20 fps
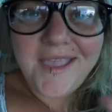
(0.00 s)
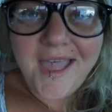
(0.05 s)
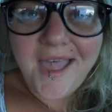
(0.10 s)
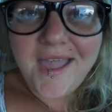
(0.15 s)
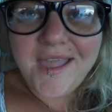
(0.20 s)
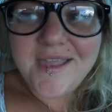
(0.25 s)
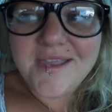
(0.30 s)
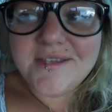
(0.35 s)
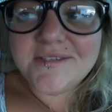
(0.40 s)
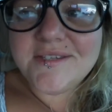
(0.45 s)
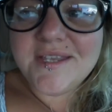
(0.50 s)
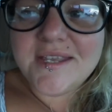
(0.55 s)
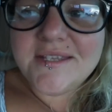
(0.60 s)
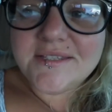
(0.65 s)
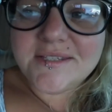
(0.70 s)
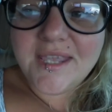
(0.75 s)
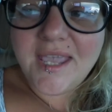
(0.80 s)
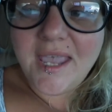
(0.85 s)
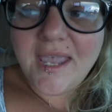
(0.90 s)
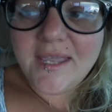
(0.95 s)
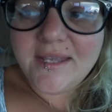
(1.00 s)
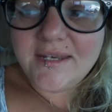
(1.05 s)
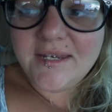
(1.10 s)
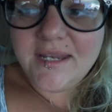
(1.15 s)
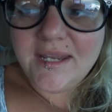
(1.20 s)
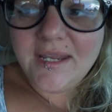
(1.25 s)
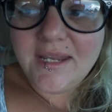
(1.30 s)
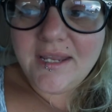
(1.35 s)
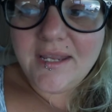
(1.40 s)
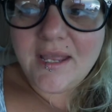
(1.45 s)
guys, it's
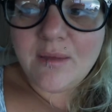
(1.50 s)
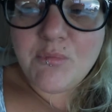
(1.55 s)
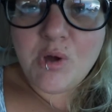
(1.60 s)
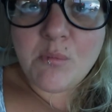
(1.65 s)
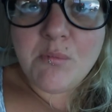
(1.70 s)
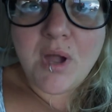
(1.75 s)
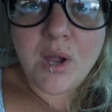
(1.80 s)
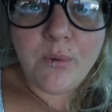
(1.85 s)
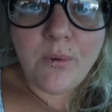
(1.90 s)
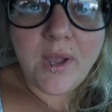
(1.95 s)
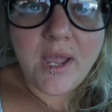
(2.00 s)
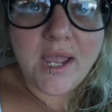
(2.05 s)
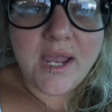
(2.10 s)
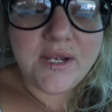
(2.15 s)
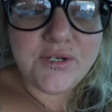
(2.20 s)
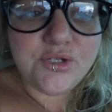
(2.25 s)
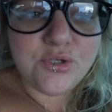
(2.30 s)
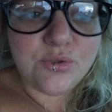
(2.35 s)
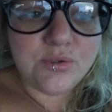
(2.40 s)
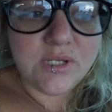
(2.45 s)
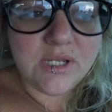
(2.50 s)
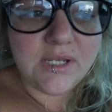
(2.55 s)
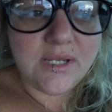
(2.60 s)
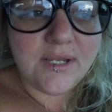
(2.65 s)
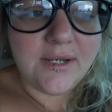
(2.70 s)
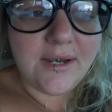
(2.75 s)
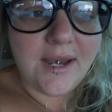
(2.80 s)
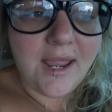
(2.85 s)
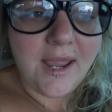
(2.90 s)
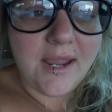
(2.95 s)
Candy. I'm on my way to
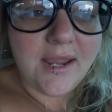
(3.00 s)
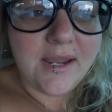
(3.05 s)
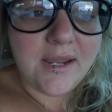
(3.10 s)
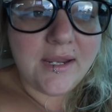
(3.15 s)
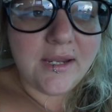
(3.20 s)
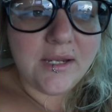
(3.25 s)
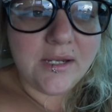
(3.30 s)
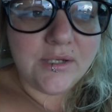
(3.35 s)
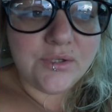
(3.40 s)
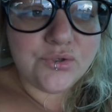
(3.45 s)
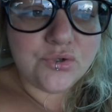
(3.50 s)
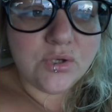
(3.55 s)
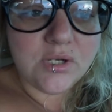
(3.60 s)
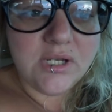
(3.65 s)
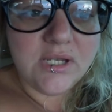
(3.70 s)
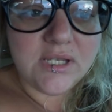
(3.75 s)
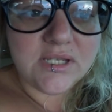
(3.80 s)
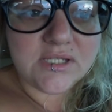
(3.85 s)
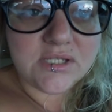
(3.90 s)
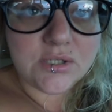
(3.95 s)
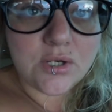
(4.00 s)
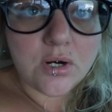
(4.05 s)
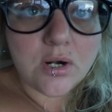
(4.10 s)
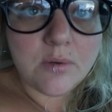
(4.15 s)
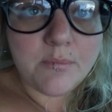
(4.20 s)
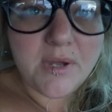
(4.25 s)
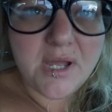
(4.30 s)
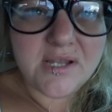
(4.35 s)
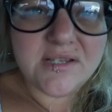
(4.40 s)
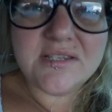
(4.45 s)
get a drink at
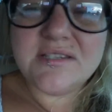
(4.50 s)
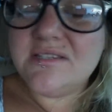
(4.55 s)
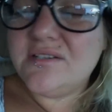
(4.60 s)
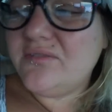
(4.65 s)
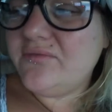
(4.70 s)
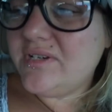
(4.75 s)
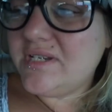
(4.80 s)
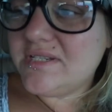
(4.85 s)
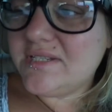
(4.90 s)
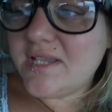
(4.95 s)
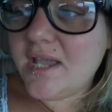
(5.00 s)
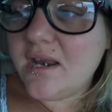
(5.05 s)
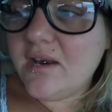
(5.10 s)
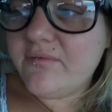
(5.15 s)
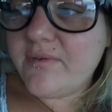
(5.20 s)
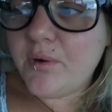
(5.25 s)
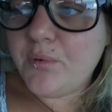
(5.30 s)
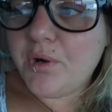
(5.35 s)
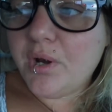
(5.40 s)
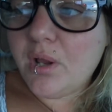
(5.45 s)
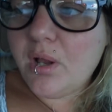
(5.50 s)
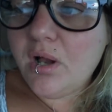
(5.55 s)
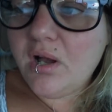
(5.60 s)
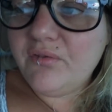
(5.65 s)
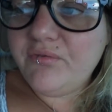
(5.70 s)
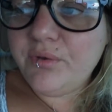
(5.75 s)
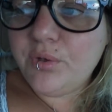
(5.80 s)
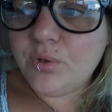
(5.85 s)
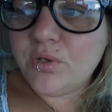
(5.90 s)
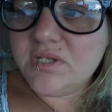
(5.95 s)
Starbucks. I still haven't decided if I want a
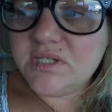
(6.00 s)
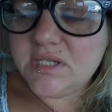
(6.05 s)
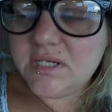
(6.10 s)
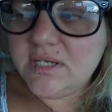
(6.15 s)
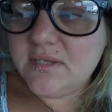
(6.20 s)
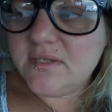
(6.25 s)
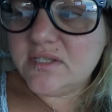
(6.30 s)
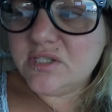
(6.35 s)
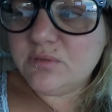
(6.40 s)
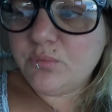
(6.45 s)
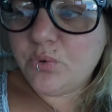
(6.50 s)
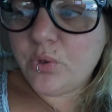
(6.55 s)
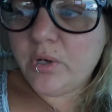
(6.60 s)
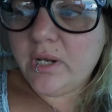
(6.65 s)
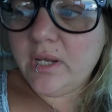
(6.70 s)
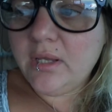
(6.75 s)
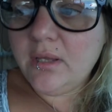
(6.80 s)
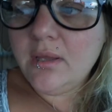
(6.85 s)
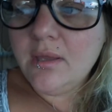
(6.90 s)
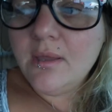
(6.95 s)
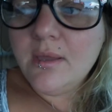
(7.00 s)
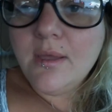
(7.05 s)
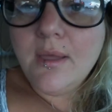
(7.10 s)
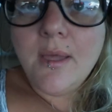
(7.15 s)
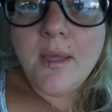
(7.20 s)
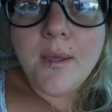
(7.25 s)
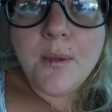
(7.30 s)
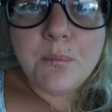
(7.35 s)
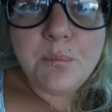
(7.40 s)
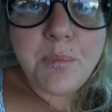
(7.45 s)
coffee or a tea this morning,
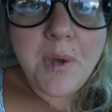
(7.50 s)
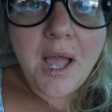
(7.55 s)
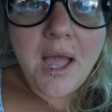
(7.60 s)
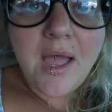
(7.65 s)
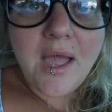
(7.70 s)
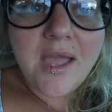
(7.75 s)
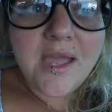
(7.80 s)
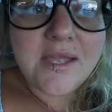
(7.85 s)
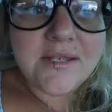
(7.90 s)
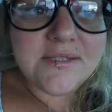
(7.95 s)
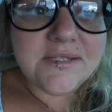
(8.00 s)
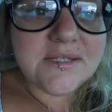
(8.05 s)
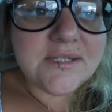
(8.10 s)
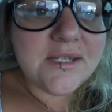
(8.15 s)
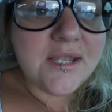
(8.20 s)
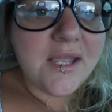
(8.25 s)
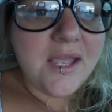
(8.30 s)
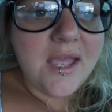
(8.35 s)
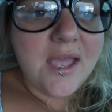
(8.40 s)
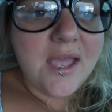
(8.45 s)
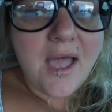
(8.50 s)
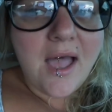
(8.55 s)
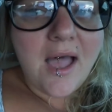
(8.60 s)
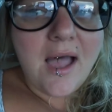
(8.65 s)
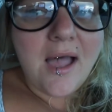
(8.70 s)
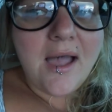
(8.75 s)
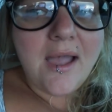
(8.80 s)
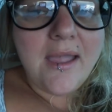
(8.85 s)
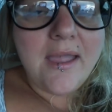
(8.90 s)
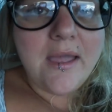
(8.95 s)
but
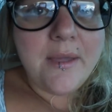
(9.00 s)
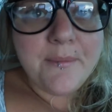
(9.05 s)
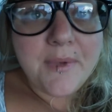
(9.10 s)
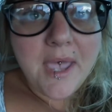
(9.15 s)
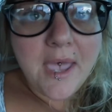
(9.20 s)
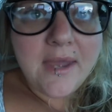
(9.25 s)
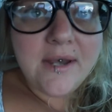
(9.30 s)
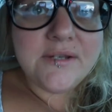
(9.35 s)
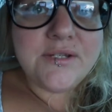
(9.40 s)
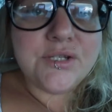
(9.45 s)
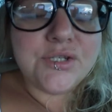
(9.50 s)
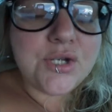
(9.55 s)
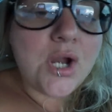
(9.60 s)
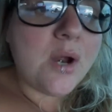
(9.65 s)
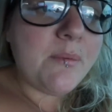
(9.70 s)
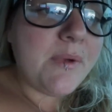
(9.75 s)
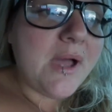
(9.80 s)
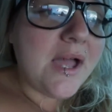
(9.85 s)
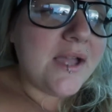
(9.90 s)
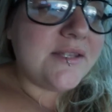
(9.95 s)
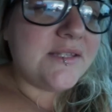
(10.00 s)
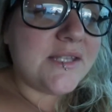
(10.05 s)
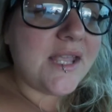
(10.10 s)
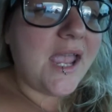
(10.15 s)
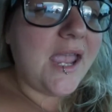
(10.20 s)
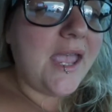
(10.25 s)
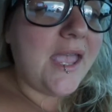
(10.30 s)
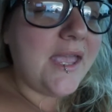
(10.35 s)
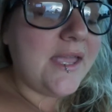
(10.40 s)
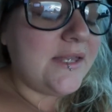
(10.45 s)
I am headed to Starbucks,
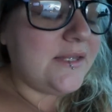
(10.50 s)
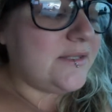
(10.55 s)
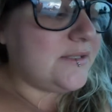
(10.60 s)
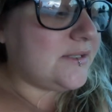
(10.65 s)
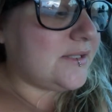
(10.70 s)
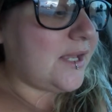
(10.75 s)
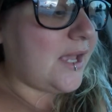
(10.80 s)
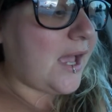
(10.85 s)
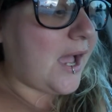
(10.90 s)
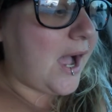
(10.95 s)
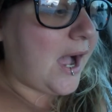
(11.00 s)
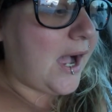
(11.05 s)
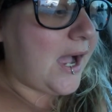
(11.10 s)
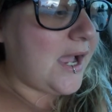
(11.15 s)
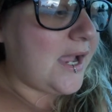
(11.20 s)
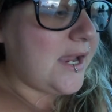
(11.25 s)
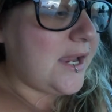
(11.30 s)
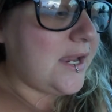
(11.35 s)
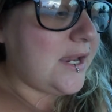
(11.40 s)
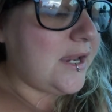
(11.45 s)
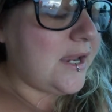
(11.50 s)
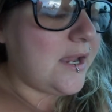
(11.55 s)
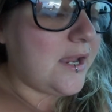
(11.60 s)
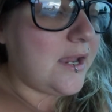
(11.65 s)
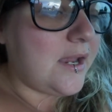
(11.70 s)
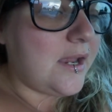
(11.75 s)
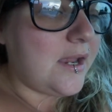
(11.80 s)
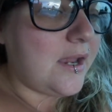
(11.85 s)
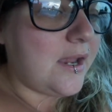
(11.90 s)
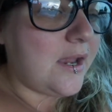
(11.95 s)
and
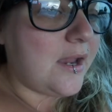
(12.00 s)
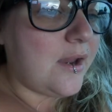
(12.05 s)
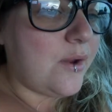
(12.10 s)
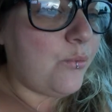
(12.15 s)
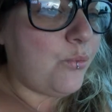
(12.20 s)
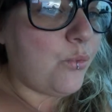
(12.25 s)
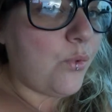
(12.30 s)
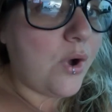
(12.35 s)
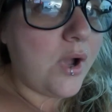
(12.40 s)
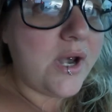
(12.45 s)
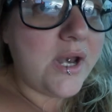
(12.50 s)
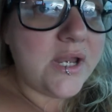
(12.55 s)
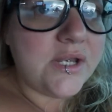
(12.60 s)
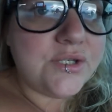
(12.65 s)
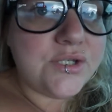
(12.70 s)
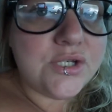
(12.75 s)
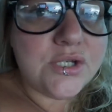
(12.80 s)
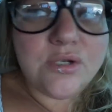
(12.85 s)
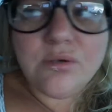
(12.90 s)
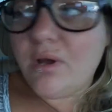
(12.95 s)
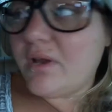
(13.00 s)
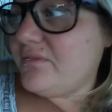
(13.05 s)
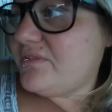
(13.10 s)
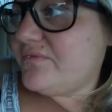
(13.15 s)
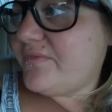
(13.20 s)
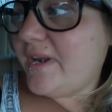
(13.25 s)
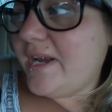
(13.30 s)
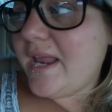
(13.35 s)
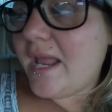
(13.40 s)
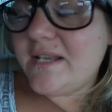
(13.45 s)
I wanted to,
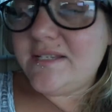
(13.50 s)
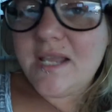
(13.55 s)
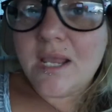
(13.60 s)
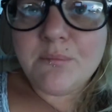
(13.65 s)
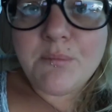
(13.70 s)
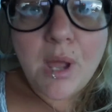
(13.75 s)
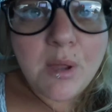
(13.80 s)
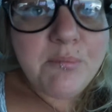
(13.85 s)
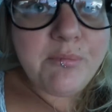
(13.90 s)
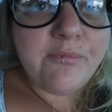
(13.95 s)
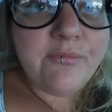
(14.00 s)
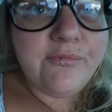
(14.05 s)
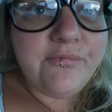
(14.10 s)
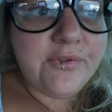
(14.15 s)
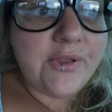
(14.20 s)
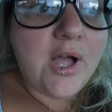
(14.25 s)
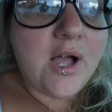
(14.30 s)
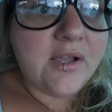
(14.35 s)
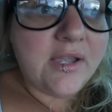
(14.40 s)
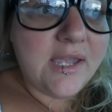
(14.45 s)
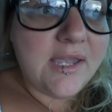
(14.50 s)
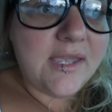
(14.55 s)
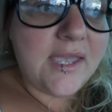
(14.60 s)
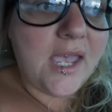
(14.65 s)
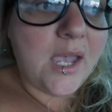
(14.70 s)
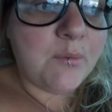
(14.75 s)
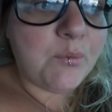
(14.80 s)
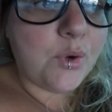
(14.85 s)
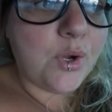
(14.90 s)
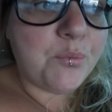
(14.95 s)
it's funny, I take my vlogging
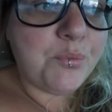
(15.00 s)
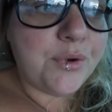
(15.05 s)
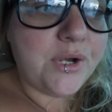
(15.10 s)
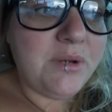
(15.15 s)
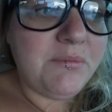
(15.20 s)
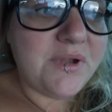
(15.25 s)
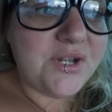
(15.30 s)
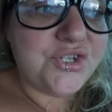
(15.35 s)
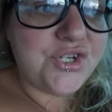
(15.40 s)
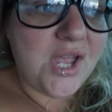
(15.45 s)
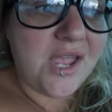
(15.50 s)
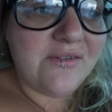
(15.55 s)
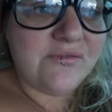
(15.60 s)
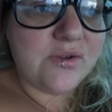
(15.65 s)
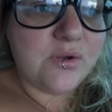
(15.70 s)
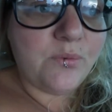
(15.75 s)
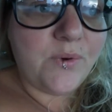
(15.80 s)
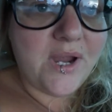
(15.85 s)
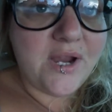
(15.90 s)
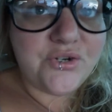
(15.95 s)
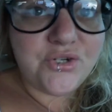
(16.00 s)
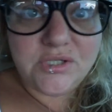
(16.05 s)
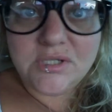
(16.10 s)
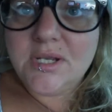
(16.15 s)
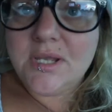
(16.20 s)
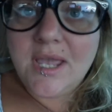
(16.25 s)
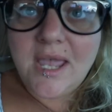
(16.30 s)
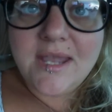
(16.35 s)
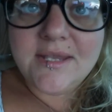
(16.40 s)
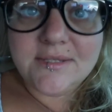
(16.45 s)
camera pretty much everywhere, just
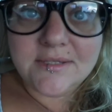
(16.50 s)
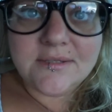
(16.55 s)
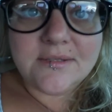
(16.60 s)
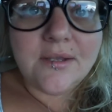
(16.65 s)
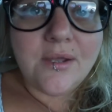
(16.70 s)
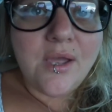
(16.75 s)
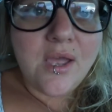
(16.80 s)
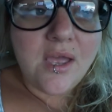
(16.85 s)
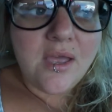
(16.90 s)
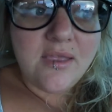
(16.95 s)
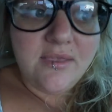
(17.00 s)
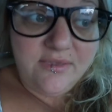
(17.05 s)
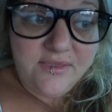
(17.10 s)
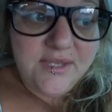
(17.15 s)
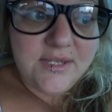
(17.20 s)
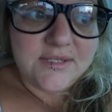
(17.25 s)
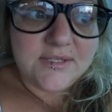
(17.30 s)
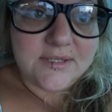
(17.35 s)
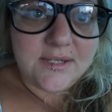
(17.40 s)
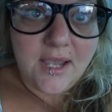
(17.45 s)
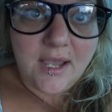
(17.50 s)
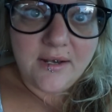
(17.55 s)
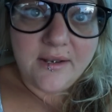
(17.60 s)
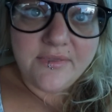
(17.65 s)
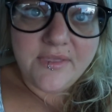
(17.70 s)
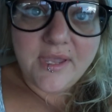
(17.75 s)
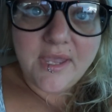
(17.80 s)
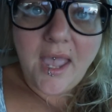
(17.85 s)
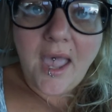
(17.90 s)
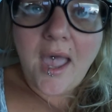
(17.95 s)
in case this kind
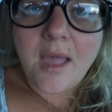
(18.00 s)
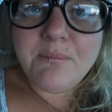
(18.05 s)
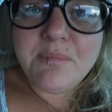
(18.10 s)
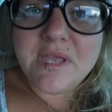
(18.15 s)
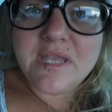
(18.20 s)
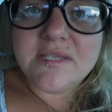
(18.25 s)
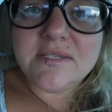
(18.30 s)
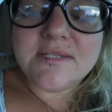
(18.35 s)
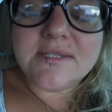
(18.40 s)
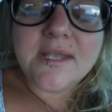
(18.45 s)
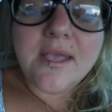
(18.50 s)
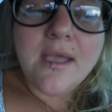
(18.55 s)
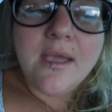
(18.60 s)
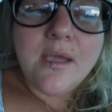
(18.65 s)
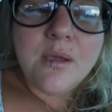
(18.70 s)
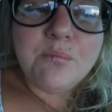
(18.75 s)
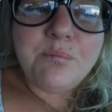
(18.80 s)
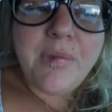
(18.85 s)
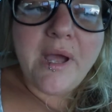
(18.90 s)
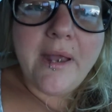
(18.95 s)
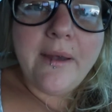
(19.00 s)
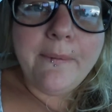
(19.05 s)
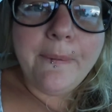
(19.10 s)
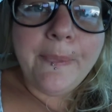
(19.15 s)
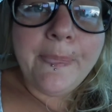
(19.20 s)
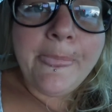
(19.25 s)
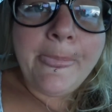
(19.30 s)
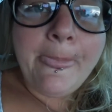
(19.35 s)
of thing happens, but